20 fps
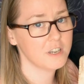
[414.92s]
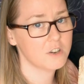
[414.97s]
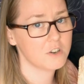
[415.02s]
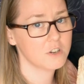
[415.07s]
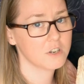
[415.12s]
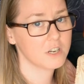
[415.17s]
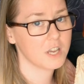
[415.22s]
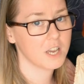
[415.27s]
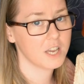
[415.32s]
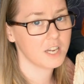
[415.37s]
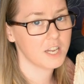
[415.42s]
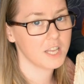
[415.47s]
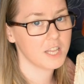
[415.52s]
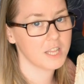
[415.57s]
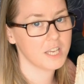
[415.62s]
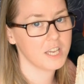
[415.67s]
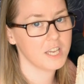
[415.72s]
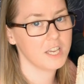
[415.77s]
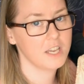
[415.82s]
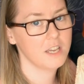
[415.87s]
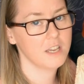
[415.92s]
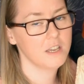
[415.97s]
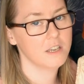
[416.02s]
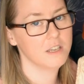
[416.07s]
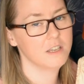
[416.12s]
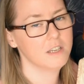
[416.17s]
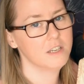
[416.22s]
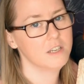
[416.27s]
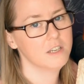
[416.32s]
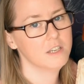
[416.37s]
on anything.
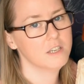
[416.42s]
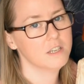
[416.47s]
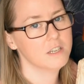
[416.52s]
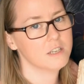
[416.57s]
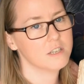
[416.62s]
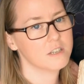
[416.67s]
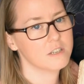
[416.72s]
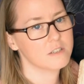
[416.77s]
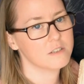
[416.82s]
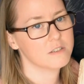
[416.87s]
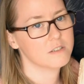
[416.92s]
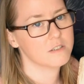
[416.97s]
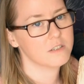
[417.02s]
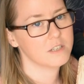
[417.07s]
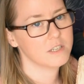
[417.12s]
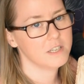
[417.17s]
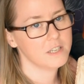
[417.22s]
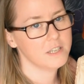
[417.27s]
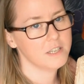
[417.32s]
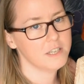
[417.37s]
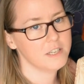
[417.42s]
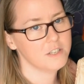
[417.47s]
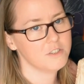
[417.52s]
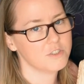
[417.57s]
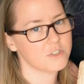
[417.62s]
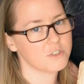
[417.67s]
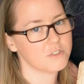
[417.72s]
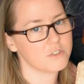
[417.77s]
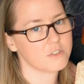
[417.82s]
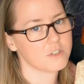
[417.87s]
He
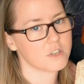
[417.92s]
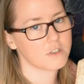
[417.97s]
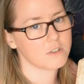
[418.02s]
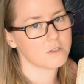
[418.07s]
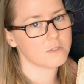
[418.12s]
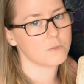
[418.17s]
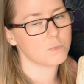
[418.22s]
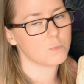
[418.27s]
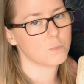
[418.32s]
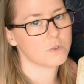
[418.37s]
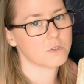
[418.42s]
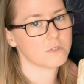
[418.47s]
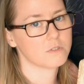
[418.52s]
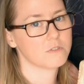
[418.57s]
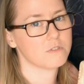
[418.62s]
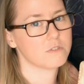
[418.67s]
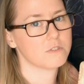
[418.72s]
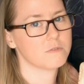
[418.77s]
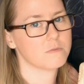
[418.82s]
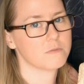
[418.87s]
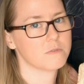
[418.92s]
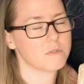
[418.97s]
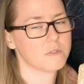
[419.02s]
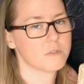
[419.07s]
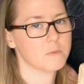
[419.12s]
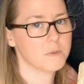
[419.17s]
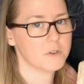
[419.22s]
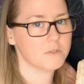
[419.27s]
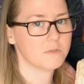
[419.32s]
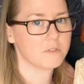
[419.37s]
just does what's
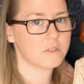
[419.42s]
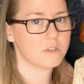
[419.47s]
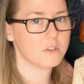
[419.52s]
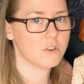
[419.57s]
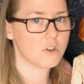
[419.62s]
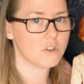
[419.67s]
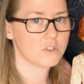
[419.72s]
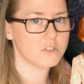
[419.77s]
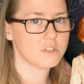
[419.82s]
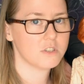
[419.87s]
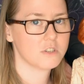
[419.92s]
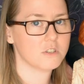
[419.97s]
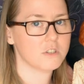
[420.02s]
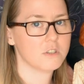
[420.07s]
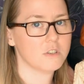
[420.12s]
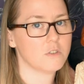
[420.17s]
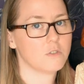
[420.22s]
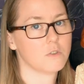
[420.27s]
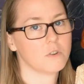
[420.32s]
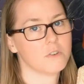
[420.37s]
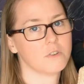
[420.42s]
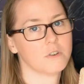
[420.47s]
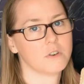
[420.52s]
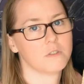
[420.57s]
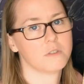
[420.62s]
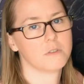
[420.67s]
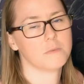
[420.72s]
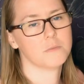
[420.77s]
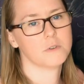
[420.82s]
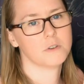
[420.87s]
the most logical
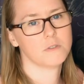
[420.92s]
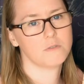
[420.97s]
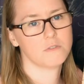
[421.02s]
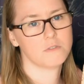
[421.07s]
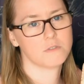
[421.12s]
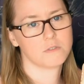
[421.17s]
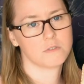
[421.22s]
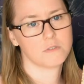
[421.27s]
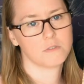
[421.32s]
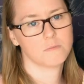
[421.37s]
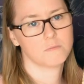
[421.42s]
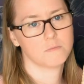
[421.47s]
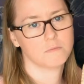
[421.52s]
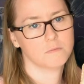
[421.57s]
or the most,